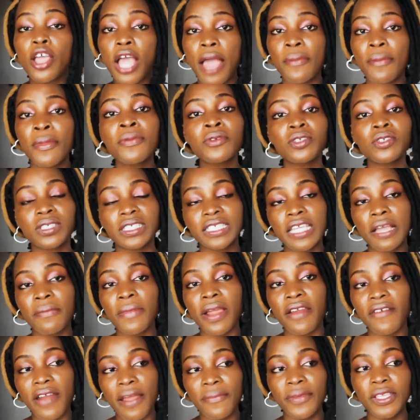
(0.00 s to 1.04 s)
I'm able to sell
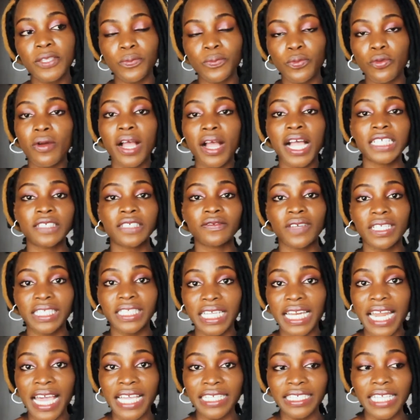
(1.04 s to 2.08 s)
my rabbit poo as
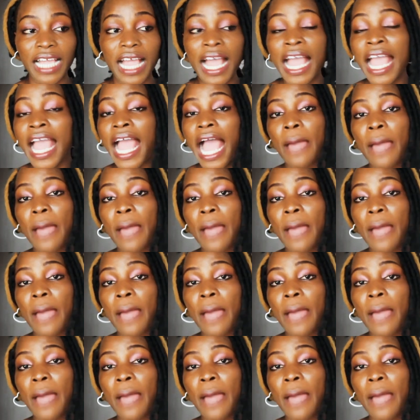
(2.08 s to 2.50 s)
fertilizer.